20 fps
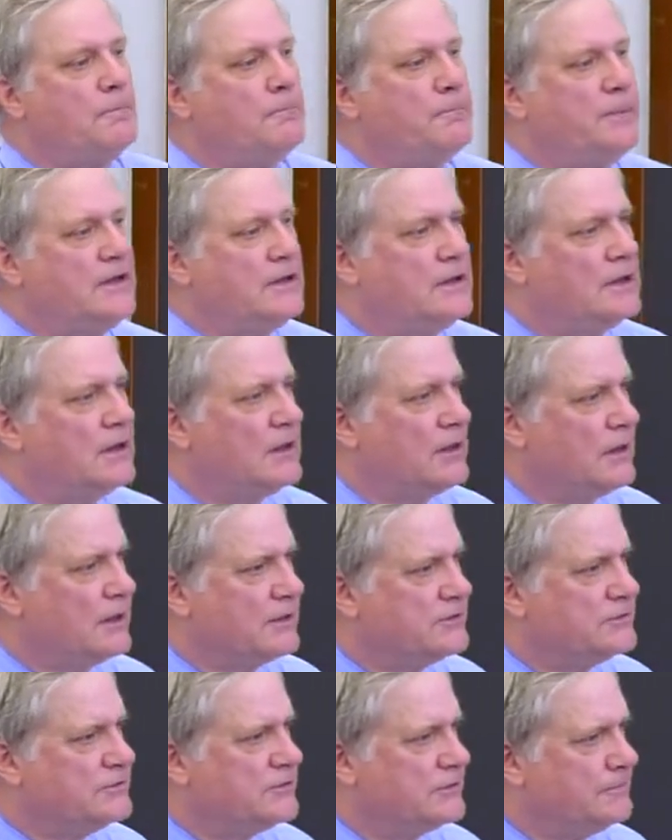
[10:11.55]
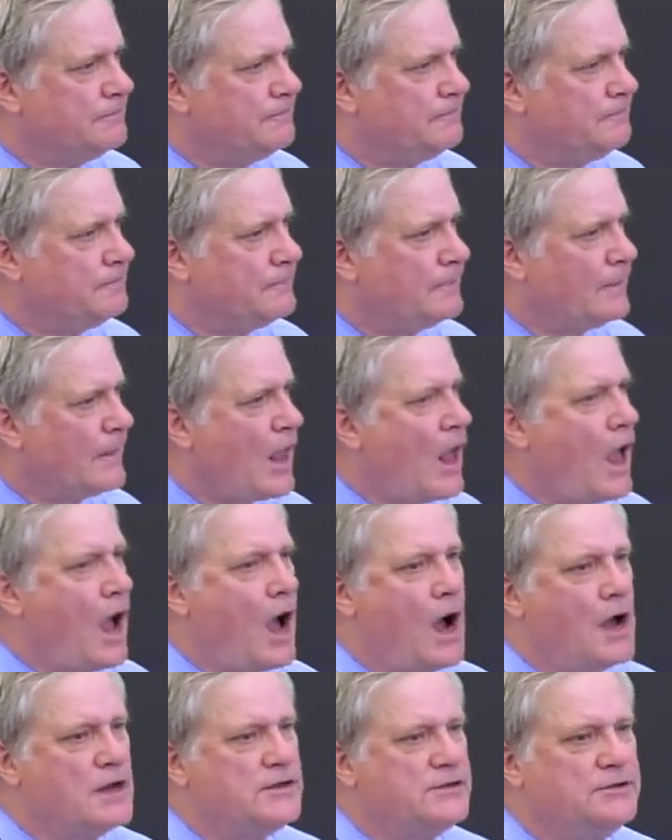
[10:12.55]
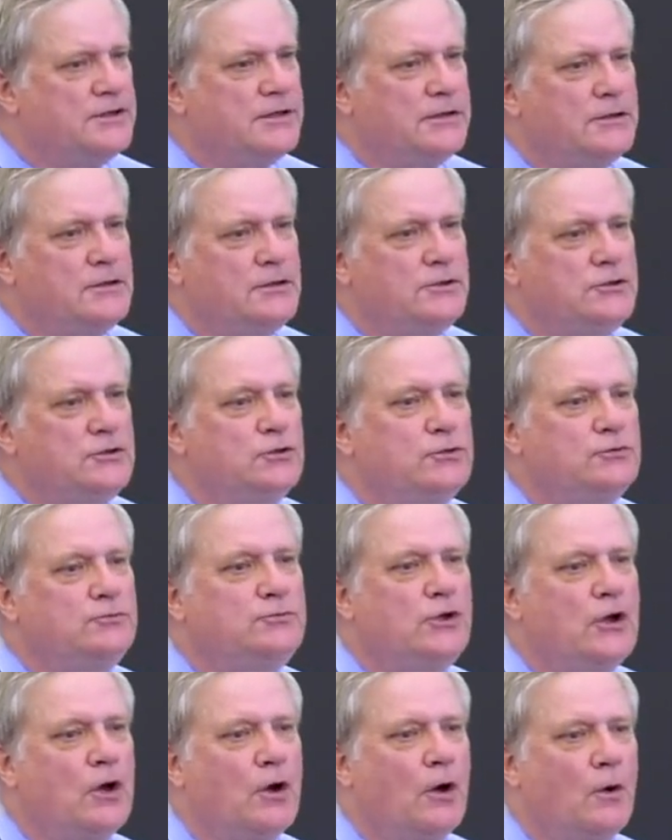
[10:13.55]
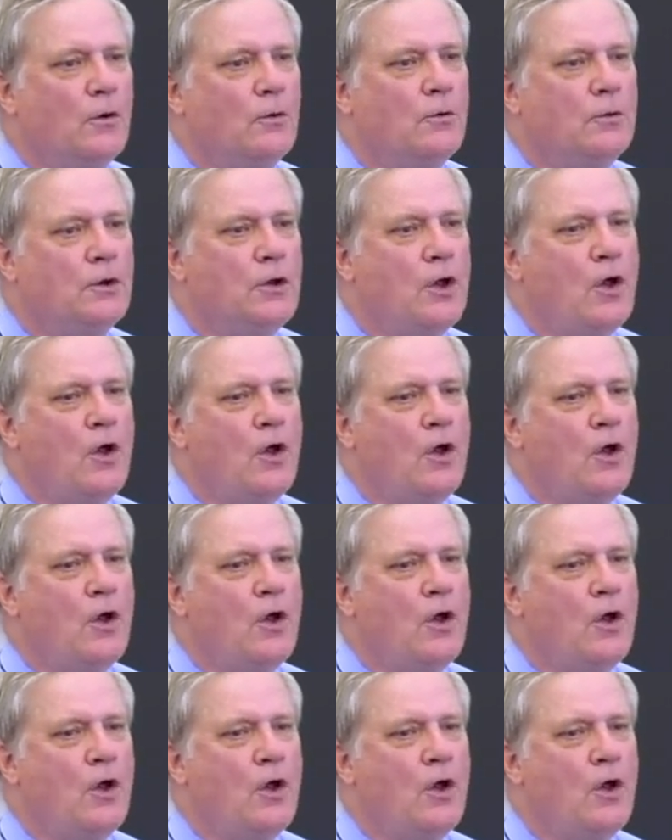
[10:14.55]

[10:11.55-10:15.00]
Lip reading: Because until you know